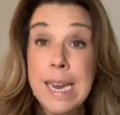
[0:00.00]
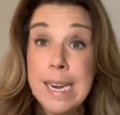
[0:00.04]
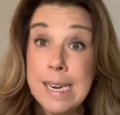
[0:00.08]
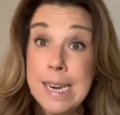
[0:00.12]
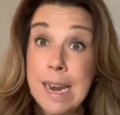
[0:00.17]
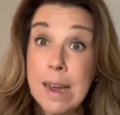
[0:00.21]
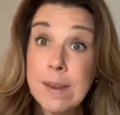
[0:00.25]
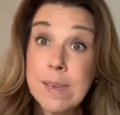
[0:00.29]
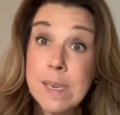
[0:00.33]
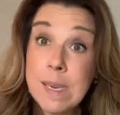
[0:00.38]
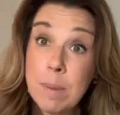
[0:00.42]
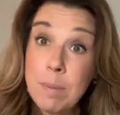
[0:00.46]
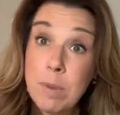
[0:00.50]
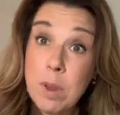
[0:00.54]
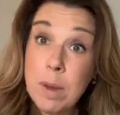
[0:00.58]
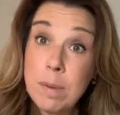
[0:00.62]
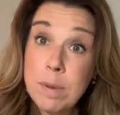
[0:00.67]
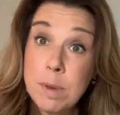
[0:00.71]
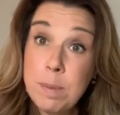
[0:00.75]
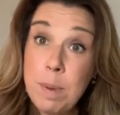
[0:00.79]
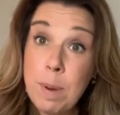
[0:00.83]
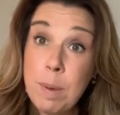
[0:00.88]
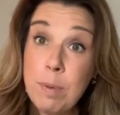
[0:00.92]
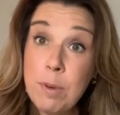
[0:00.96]
Now,
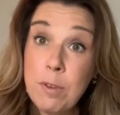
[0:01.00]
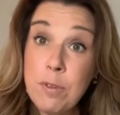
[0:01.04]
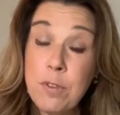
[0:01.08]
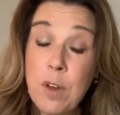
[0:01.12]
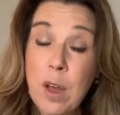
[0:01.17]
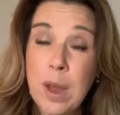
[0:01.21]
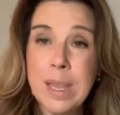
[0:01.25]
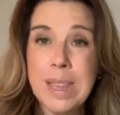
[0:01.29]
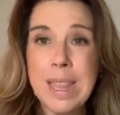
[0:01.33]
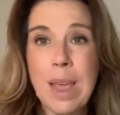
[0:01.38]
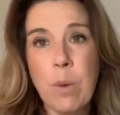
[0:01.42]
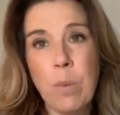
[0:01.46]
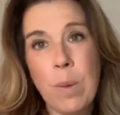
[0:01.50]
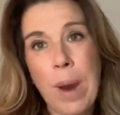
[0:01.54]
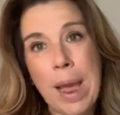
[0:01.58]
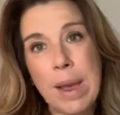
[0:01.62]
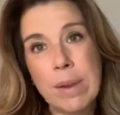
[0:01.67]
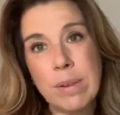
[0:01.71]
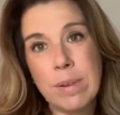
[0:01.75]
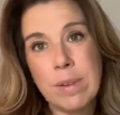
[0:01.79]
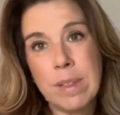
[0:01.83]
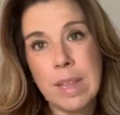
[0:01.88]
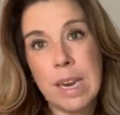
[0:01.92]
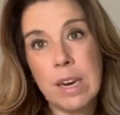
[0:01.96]
sometimes people find that
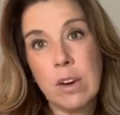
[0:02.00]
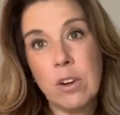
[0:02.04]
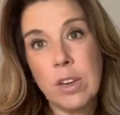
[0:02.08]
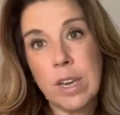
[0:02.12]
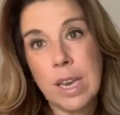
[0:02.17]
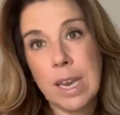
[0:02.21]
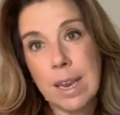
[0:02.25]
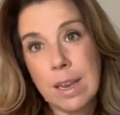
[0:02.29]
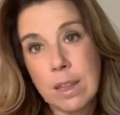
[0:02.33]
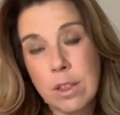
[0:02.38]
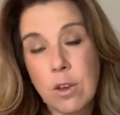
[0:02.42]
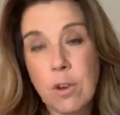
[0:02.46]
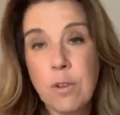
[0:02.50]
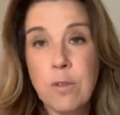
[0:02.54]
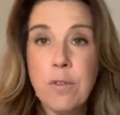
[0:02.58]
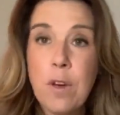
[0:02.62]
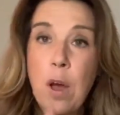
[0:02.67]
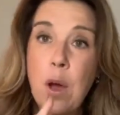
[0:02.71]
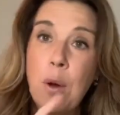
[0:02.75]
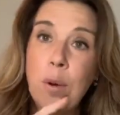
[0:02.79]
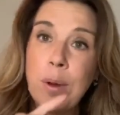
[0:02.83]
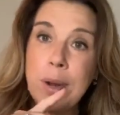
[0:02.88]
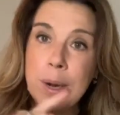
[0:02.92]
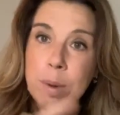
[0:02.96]
rather than looking at their
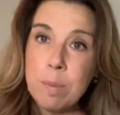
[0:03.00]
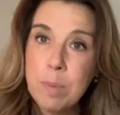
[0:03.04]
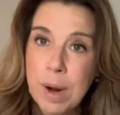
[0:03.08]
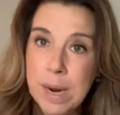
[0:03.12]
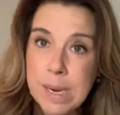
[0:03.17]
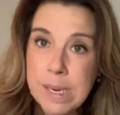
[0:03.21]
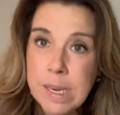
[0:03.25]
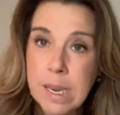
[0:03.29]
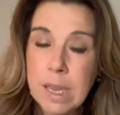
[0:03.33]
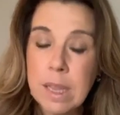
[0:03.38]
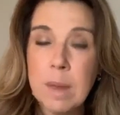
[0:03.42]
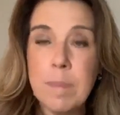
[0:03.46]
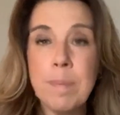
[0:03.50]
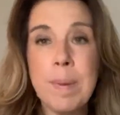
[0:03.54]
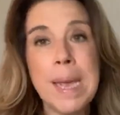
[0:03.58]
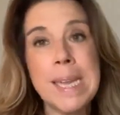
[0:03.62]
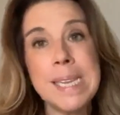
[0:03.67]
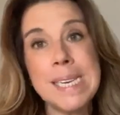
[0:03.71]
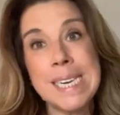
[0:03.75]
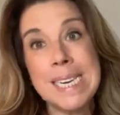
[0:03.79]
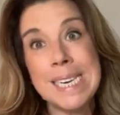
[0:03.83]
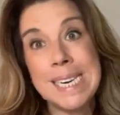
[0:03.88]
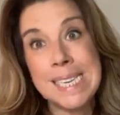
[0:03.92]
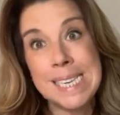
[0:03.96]
phone and pressing the
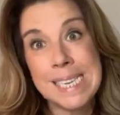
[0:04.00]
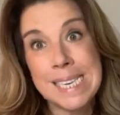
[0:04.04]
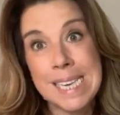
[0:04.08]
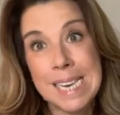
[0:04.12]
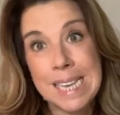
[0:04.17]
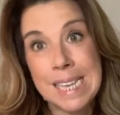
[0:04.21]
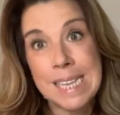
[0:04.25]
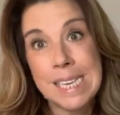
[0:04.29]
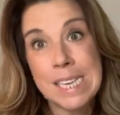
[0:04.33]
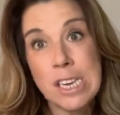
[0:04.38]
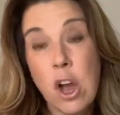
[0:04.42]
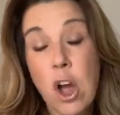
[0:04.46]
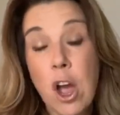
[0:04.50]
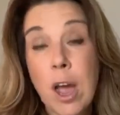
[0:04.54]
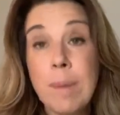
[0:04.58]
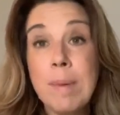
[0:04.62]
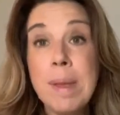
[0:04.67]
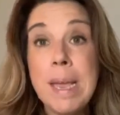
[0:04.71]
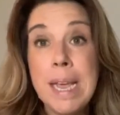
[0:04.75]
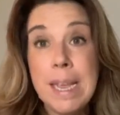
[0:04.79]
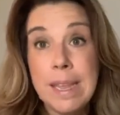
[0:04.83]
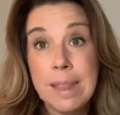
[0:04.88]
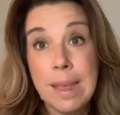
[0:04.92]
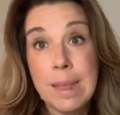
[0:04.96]
button and seeing the time,
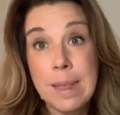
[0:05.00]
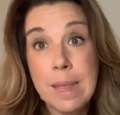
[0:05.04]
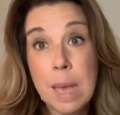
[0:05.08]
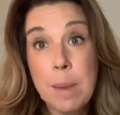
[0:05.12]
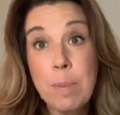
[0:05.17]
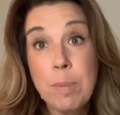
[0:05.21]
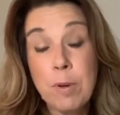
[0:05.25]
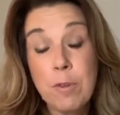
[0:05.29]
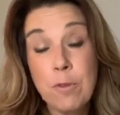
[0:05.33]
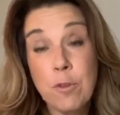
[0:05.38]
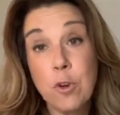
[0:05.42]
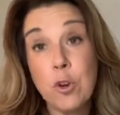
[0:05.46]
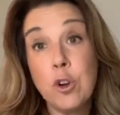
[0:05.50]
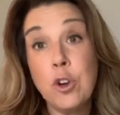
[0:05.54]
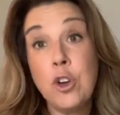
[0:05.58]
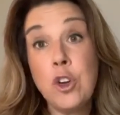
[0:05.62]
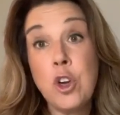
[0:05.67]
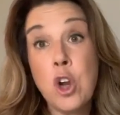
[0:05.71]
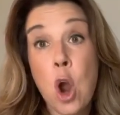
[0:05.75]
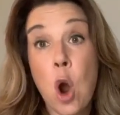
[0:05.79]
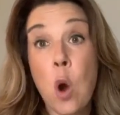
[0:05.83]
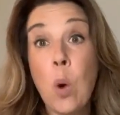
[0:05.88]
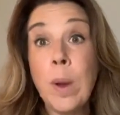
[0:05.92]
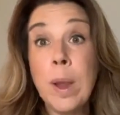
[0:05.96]
that they prefer
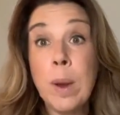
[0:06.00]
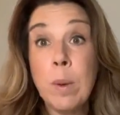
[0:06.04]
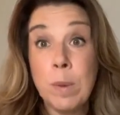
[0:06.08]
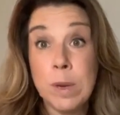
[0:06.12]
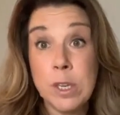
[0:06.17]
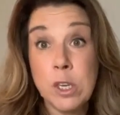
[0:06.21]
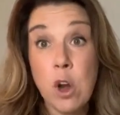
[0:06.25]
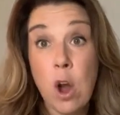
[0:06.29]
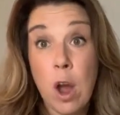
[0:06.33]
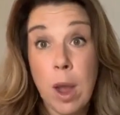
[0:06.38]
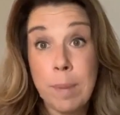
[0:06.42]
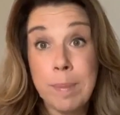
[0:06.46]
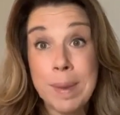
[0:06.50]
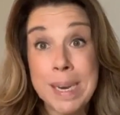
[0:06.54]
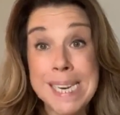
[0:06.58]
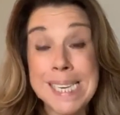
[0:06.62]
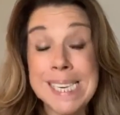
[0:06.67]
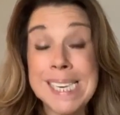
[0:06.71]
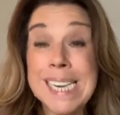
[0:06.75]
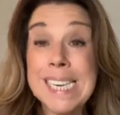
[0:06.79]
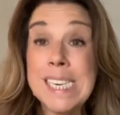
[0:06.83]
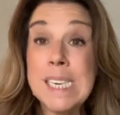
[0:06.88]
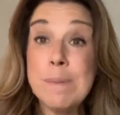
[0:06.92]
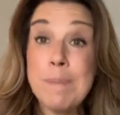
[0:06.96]
knowing what time it is,
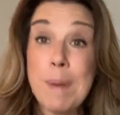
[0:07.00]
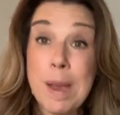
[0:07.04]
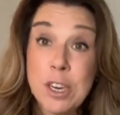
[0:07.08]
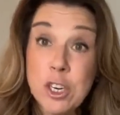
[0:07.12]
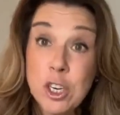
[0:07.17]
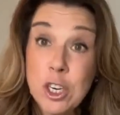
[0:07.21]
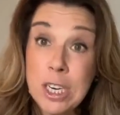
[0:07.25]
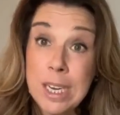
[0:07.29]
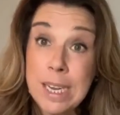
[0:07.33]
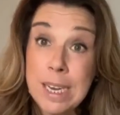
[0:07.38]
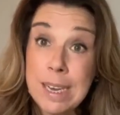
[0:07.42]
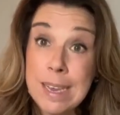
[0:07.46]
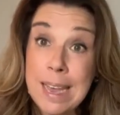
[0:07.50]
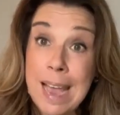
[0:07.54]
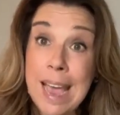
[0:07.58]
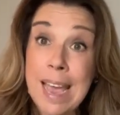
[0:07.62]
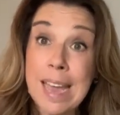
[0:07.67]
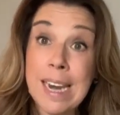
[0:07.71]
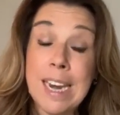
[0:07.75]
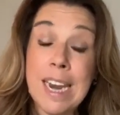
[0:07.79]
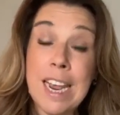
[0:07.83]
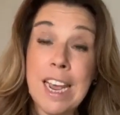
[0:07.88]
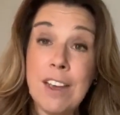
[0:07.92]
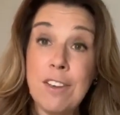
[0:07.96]
especially
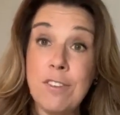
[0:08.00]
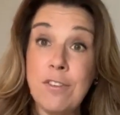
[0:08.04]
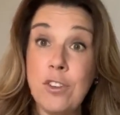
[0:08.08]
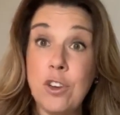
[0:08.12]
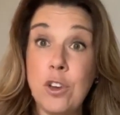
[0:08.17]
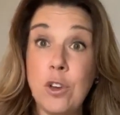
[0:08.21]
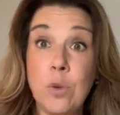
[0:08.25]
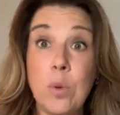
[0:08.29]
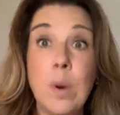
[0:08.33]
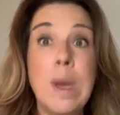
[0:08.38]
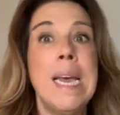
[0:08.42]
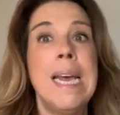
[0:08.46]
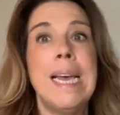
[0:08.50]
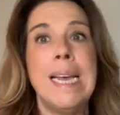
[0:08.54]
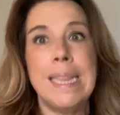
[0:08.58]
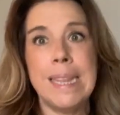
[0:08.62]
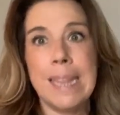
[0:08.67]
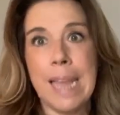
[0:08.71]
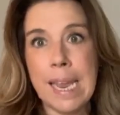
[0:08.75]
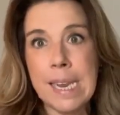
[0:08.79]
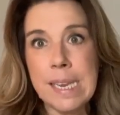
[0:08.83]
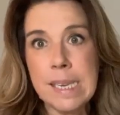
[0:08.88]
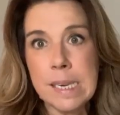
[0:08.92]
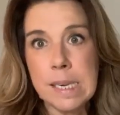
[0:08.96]
again, if you
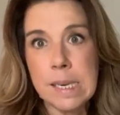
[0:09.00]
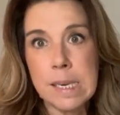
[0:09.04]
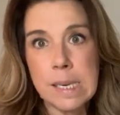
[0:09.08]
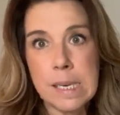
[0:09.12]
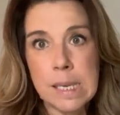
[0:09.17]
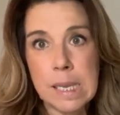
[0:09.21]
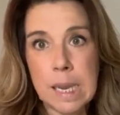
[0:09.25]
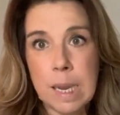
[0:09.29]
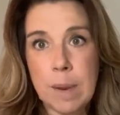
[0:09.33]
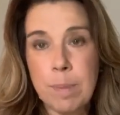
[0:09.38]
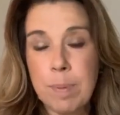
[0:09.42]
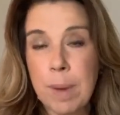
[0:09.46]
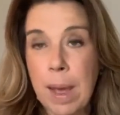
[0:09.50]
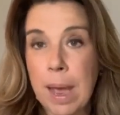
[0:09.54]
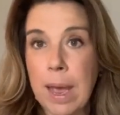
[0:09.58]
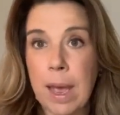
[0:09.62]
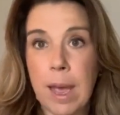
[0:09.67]
like to sleep